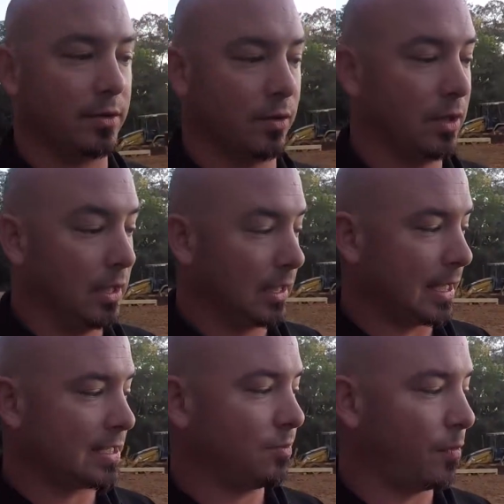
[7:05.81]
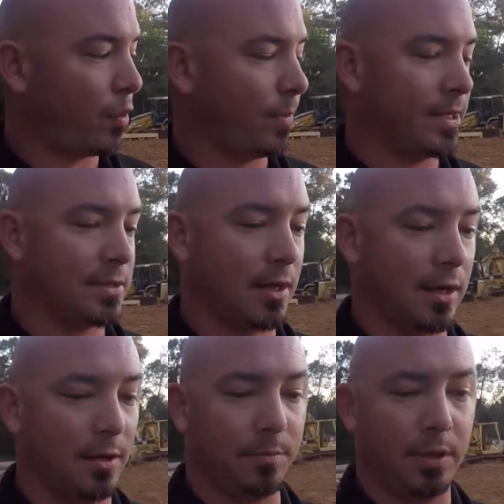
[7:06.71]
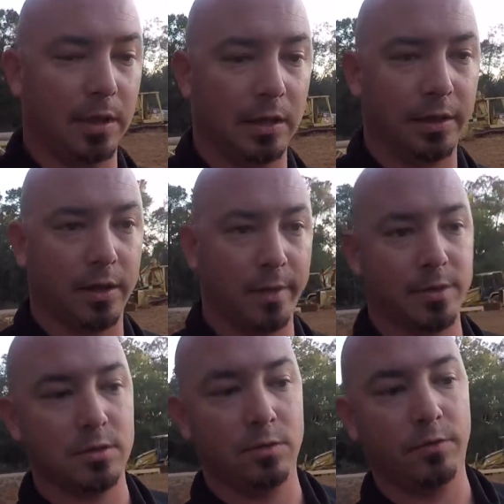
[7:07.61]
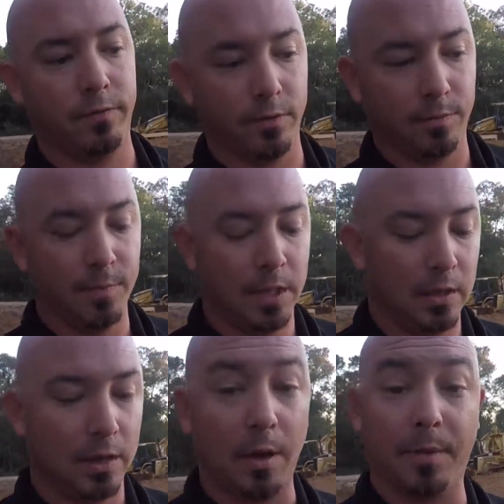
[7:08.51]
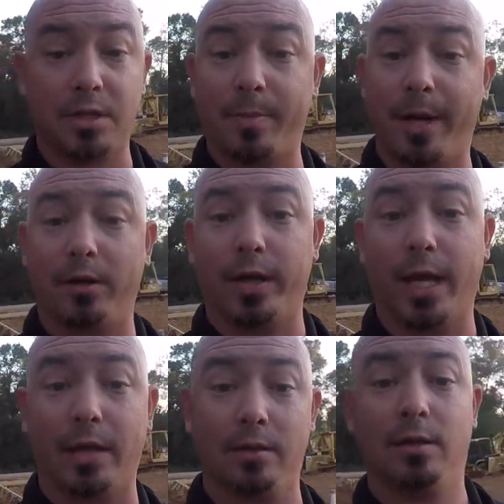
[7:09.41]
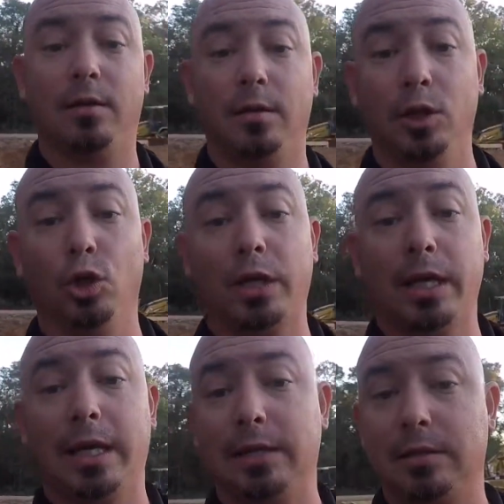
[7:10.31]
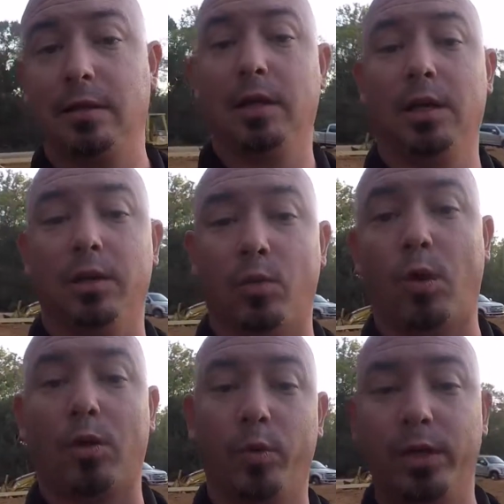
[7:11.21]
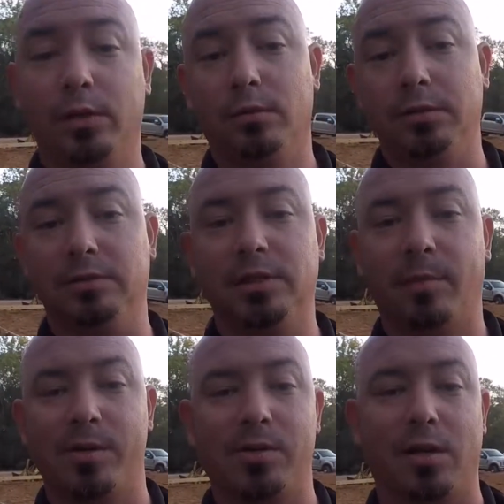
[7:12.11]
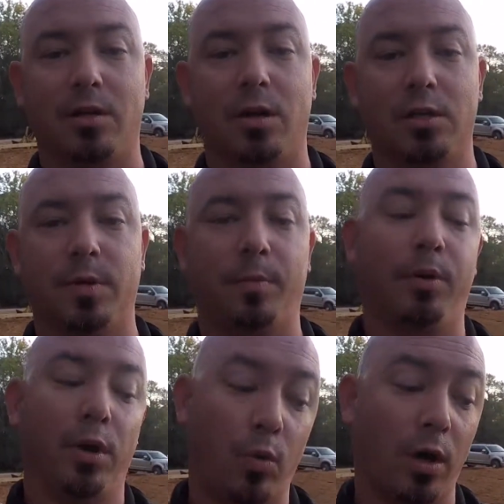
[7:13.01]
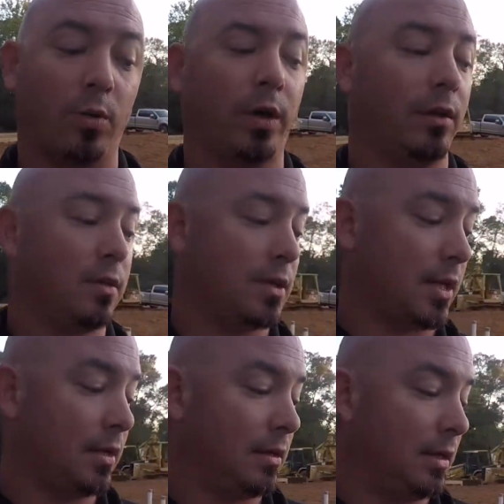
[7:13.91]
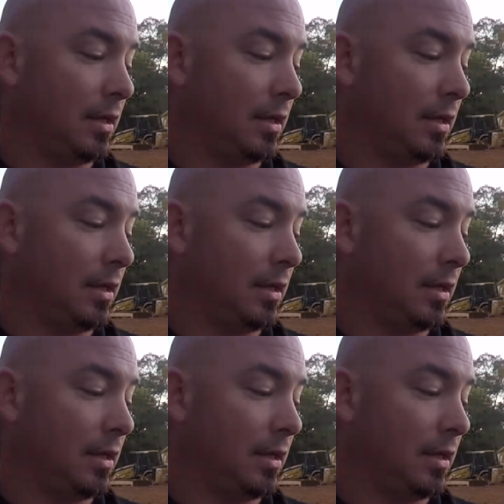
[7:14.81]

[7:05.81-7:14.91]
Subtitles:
So got some appointments set up here coming soon for companies to come out and look at the water well and see how much it's going to cost me to put a water well on the site.